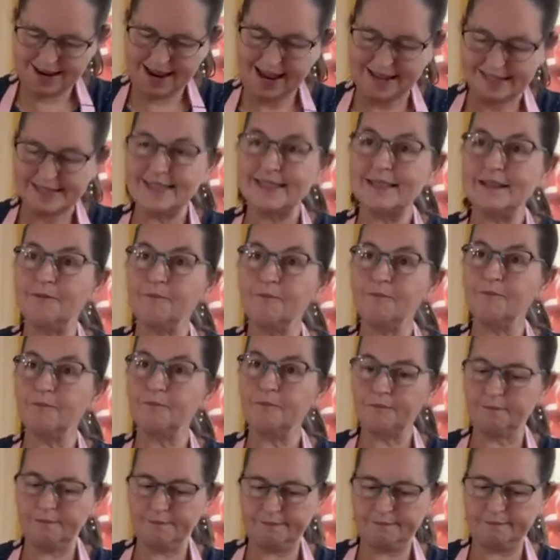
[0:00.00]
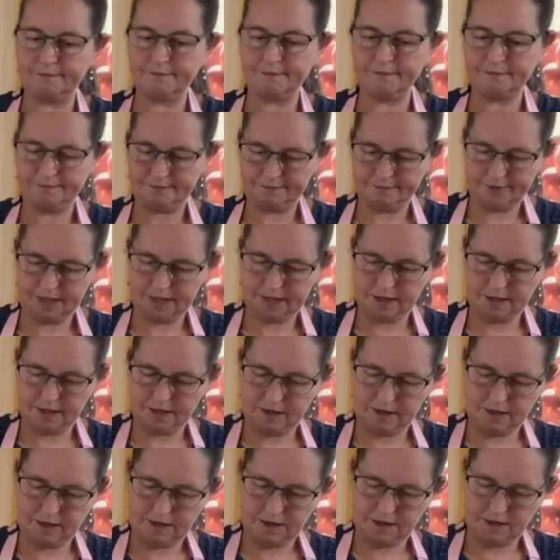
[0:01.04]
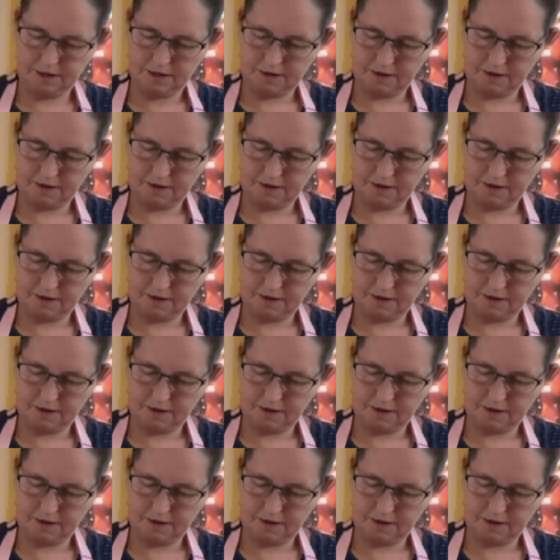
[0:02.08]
how long do you heat it for in total?